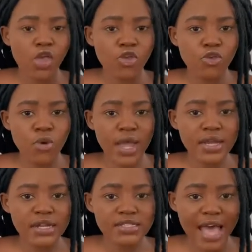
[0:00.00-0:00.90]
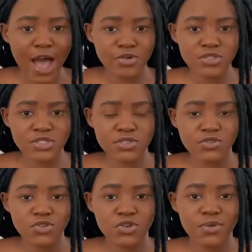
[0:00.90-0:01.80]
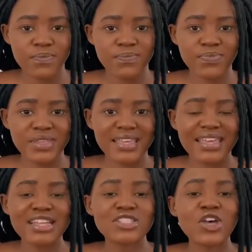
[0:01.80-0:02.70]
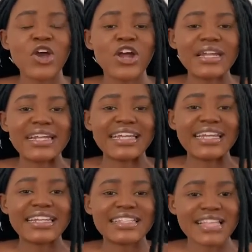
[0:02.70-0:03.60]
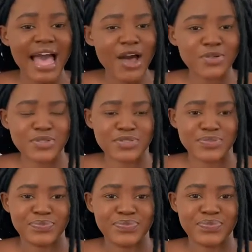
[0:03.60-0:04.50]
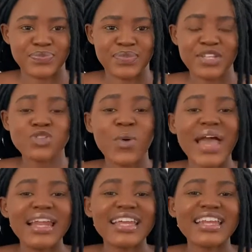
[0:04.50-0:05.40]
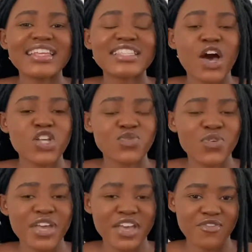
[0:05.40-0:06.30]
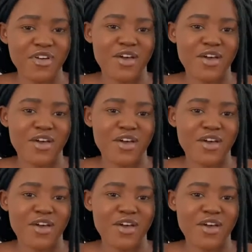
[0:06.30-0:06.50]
you are in his house. Eternally in his house. Dwelling in his house forever.